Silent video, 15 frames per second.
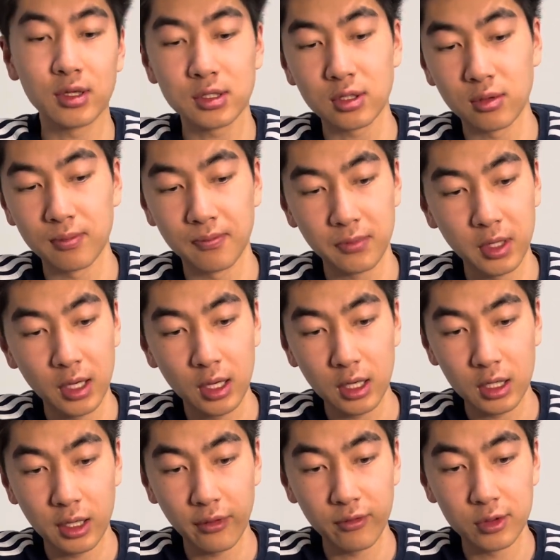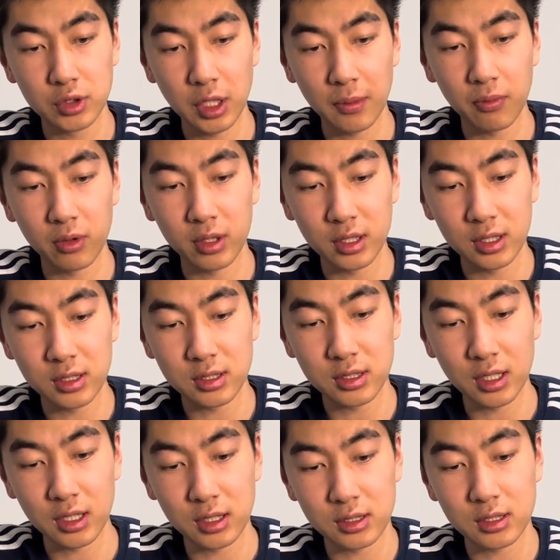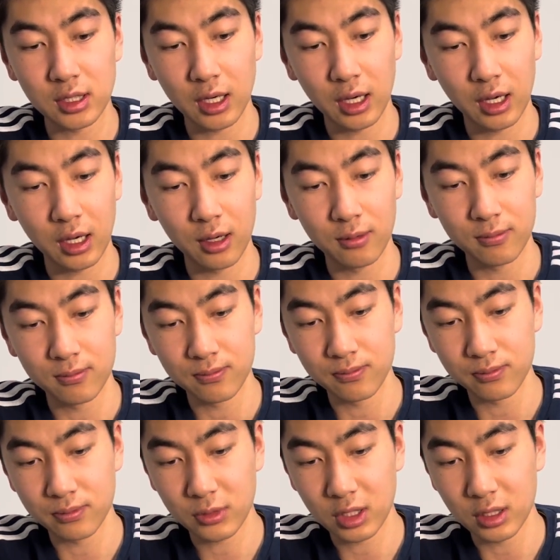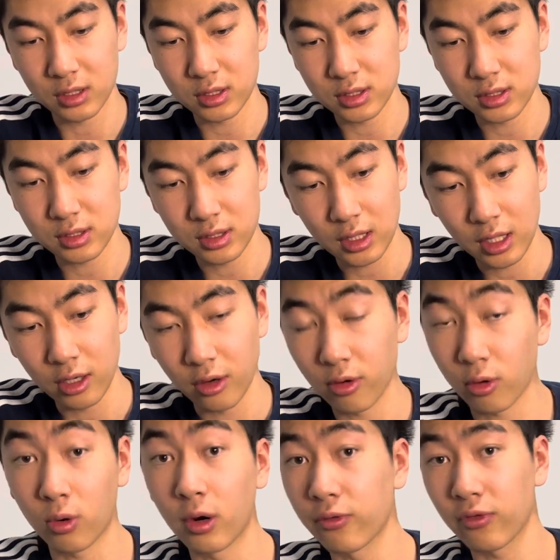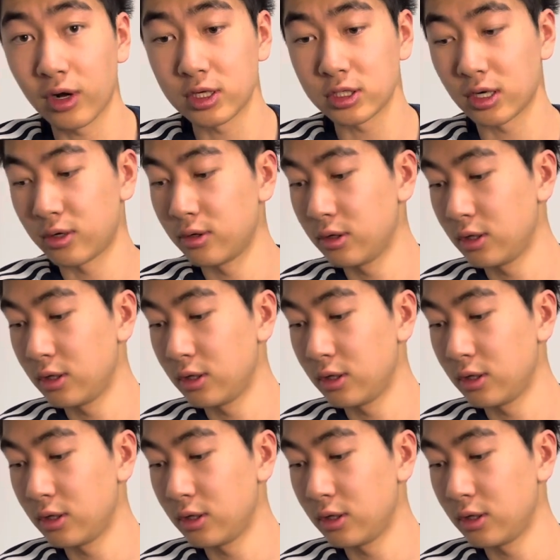So never drop one of these things because they are quite fragile.